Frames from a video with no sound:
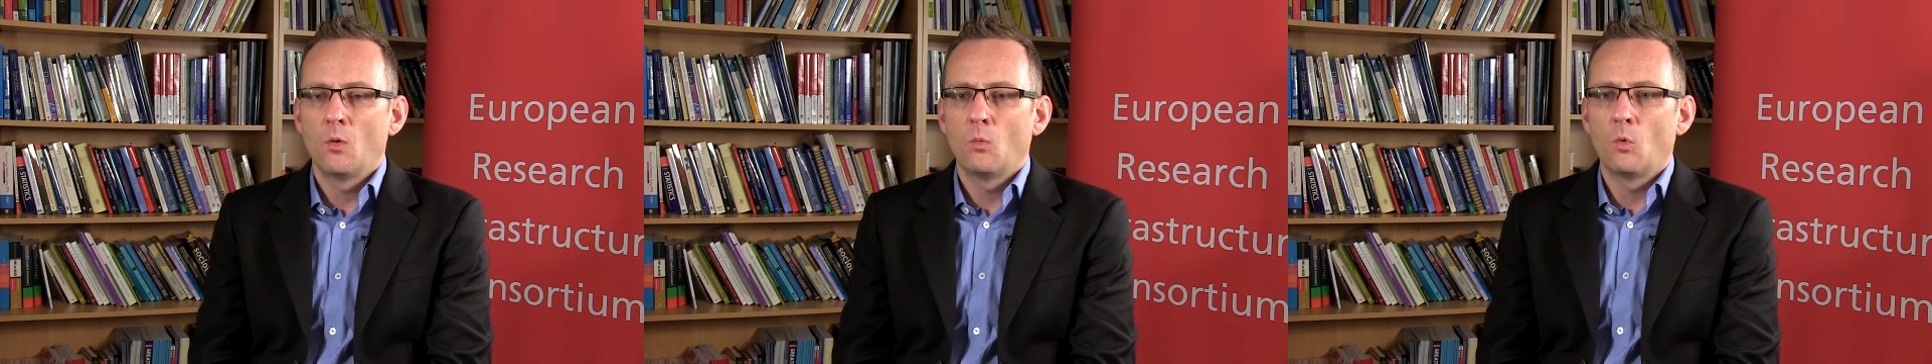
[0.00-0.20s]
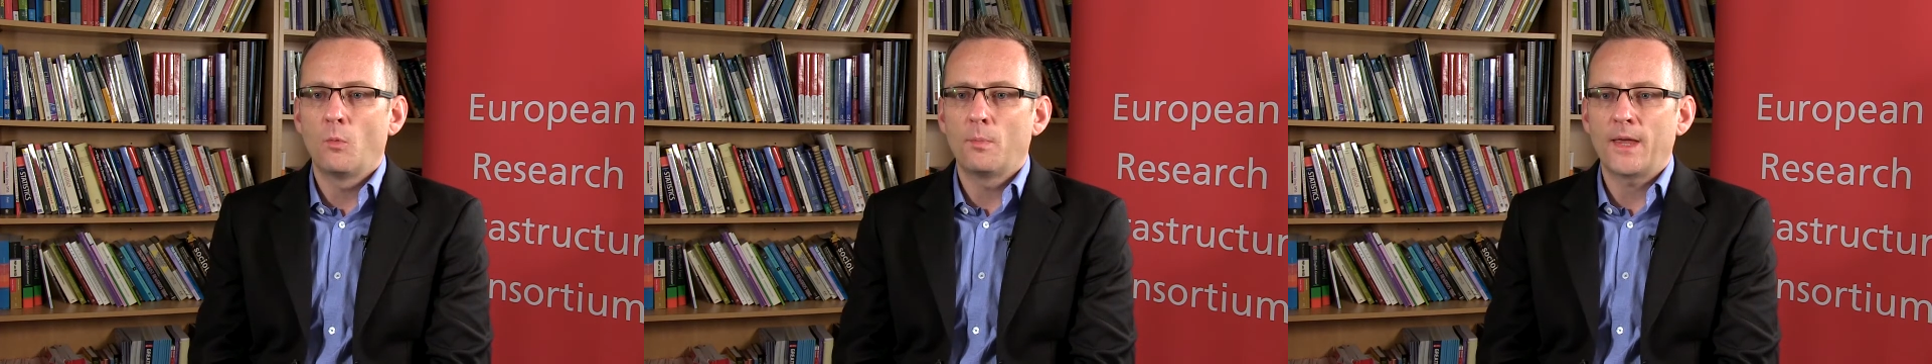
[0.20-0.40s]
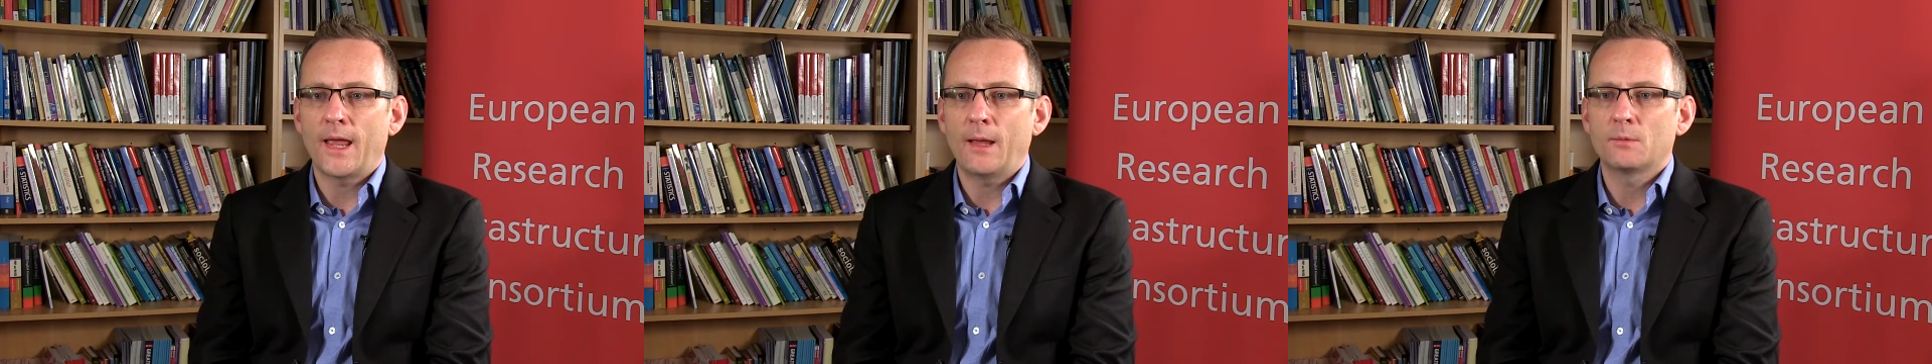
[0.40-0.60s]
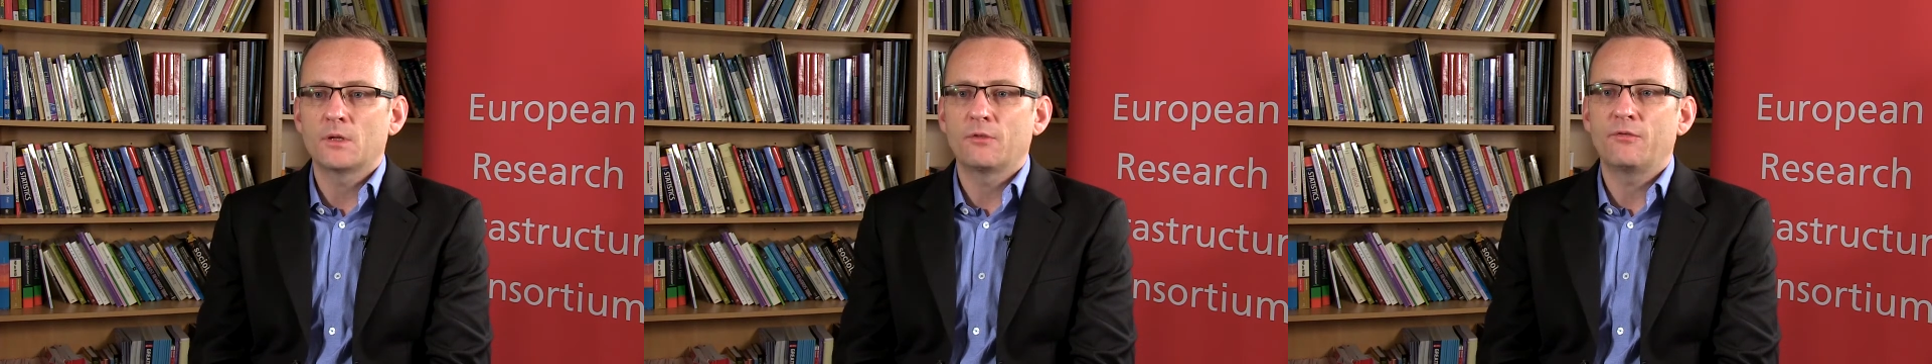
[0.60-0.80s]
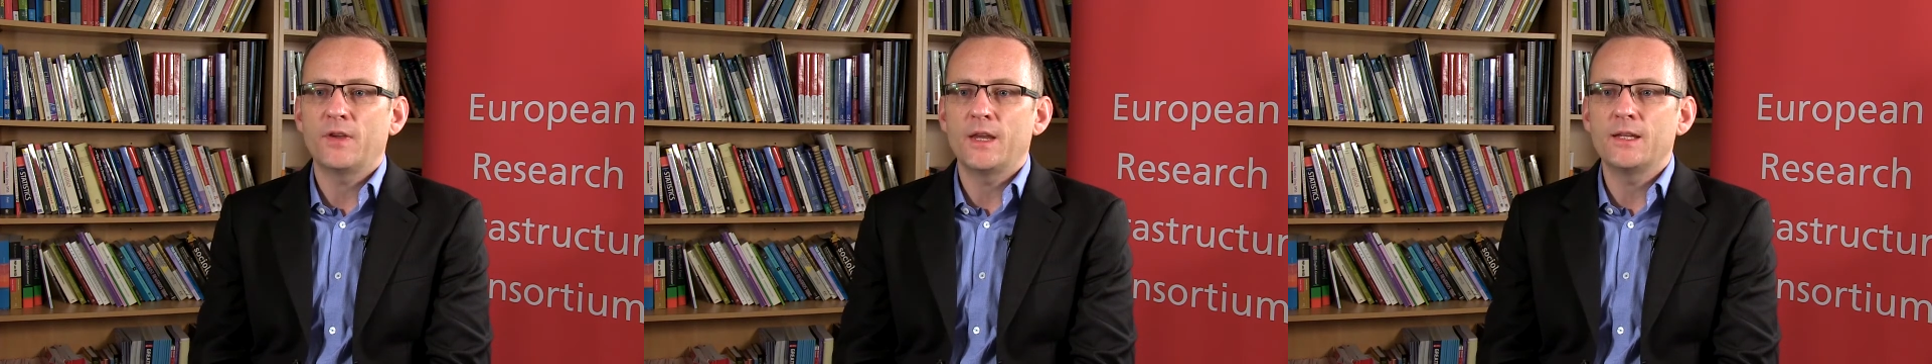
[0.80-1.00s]
will be able to
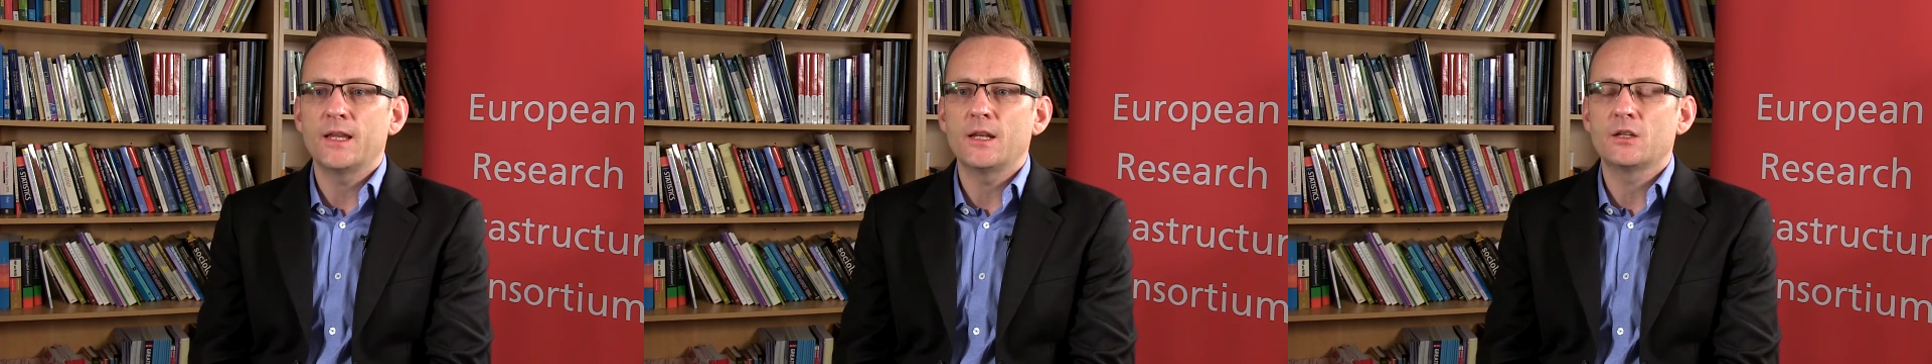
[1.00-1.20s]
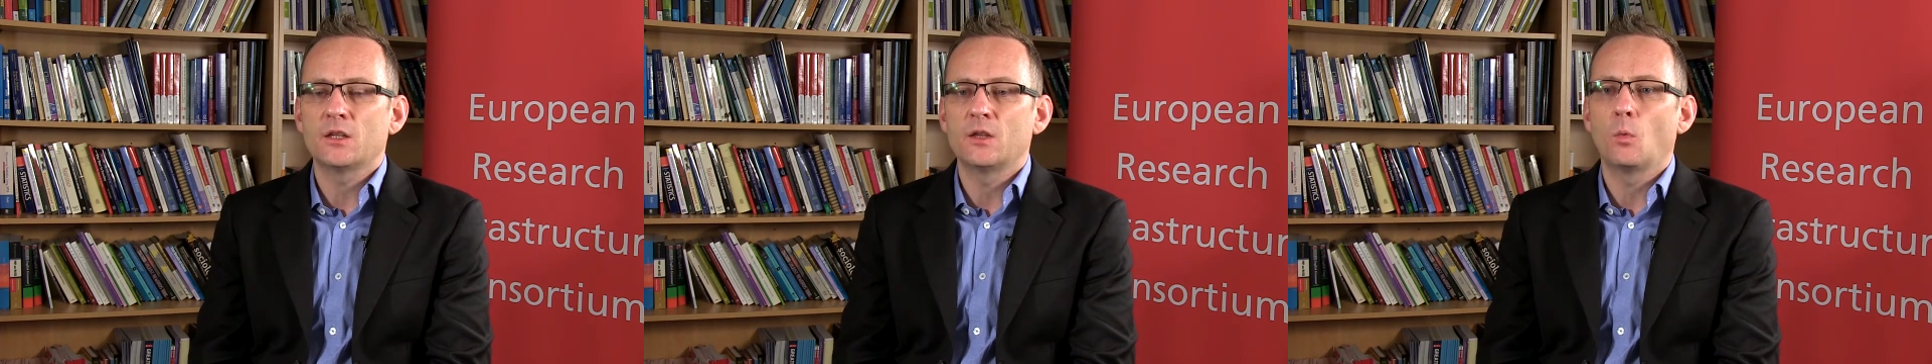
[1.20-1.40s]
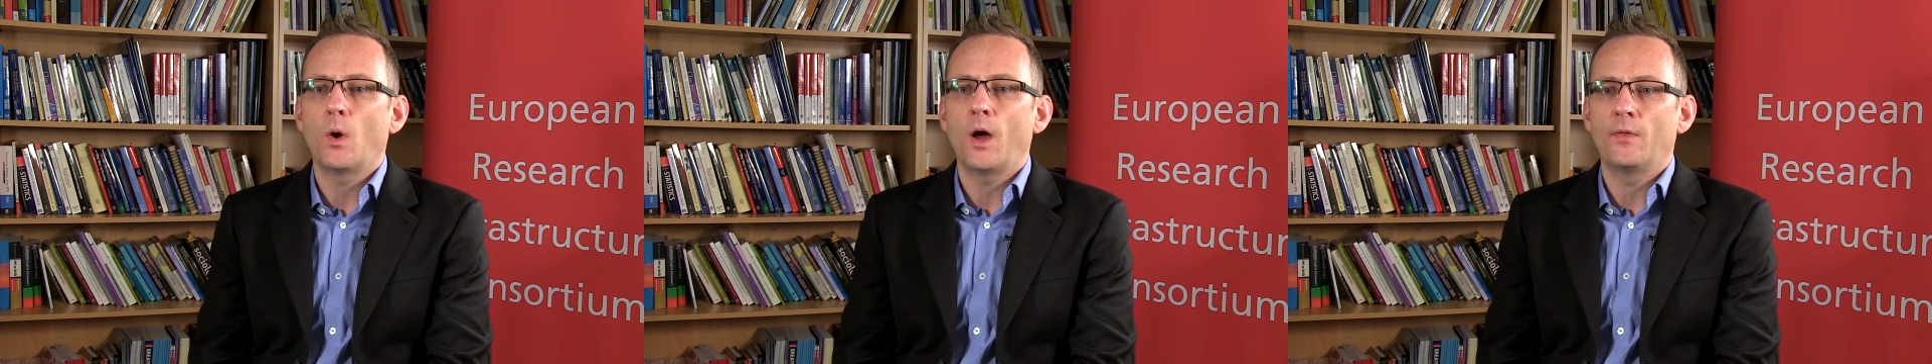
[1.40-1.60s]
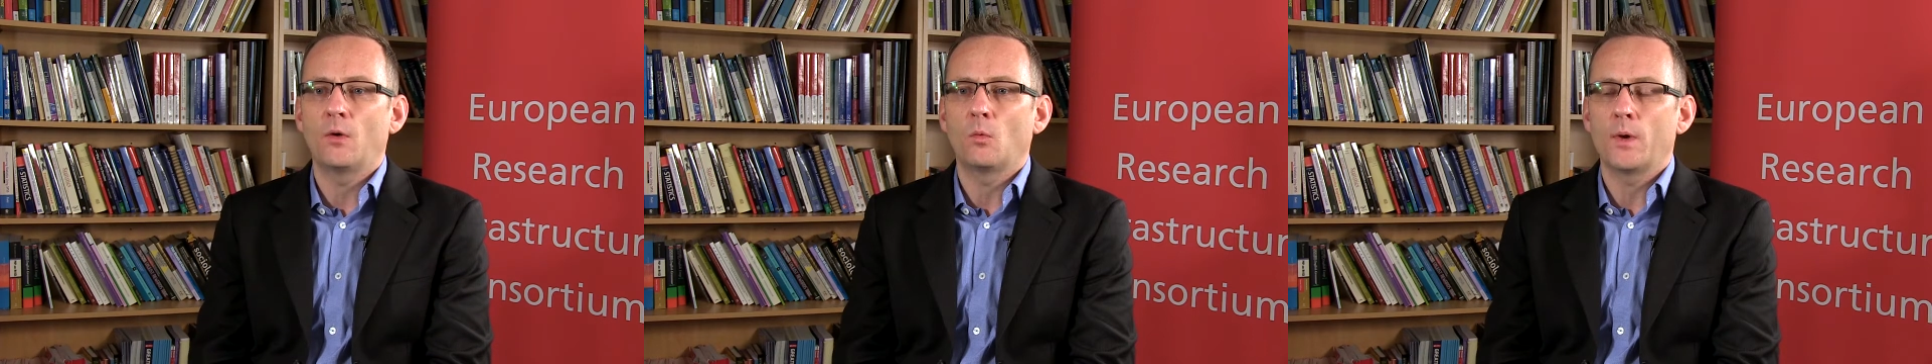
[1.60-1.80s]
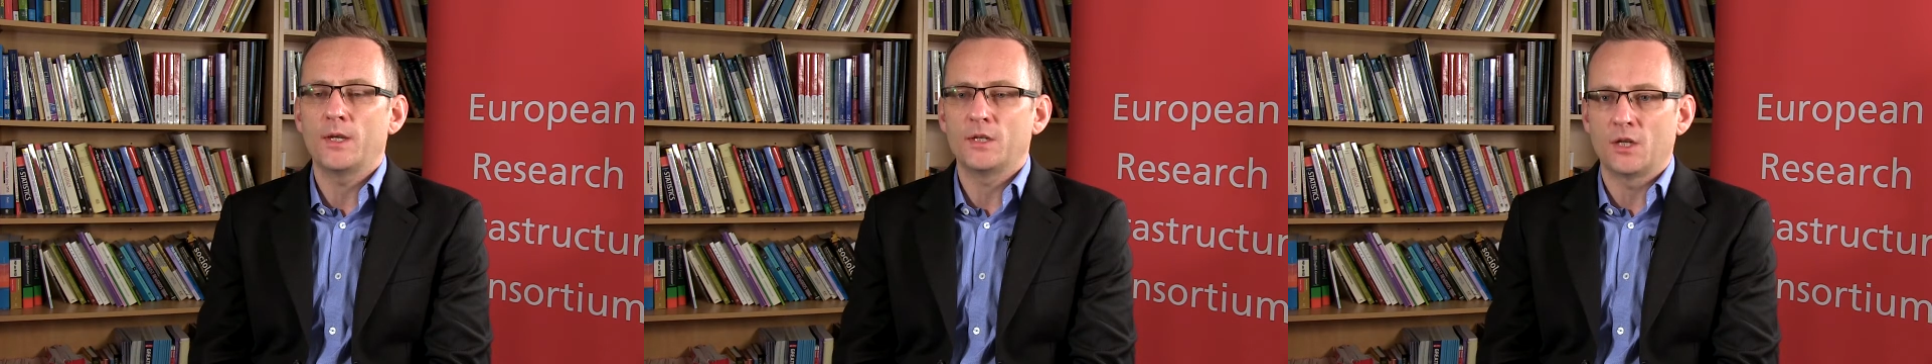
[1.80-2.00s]
feed into the work that
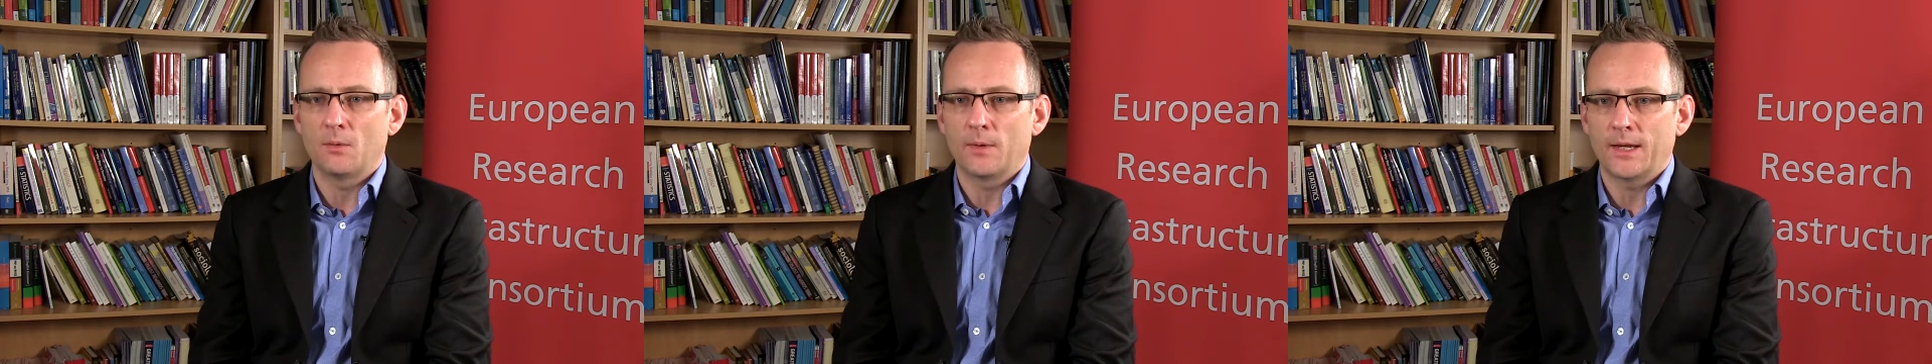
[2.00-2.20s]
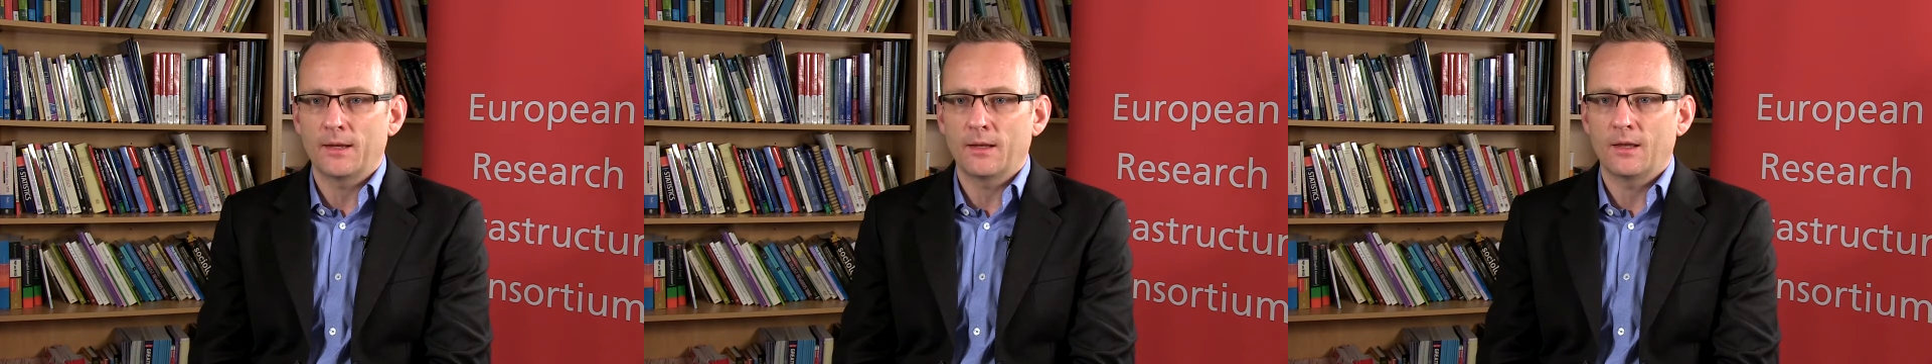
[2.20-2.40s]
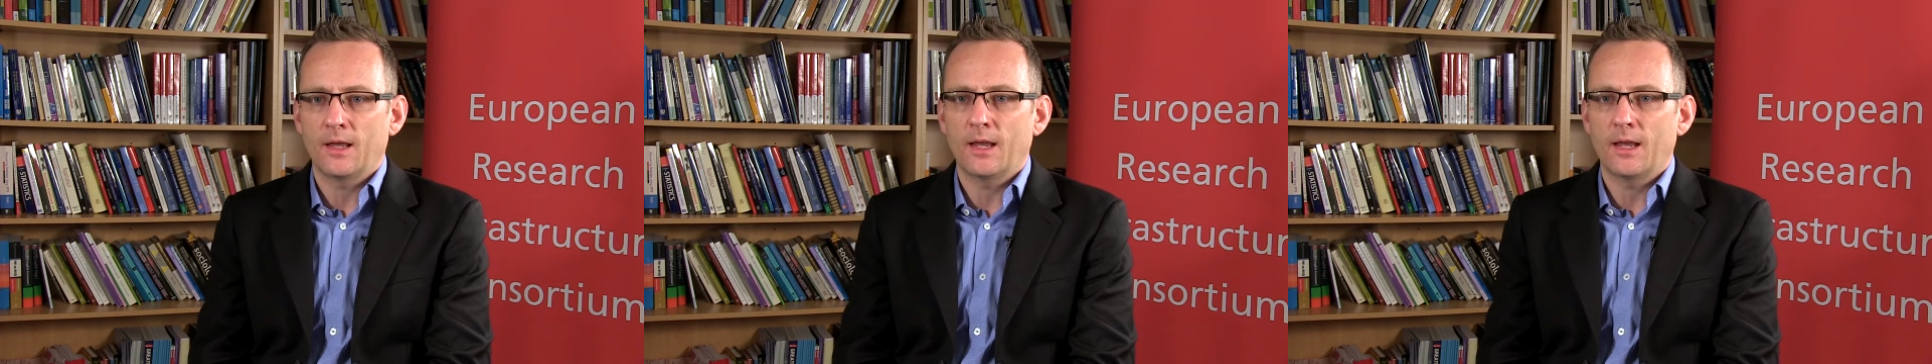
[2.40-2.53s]
we're doing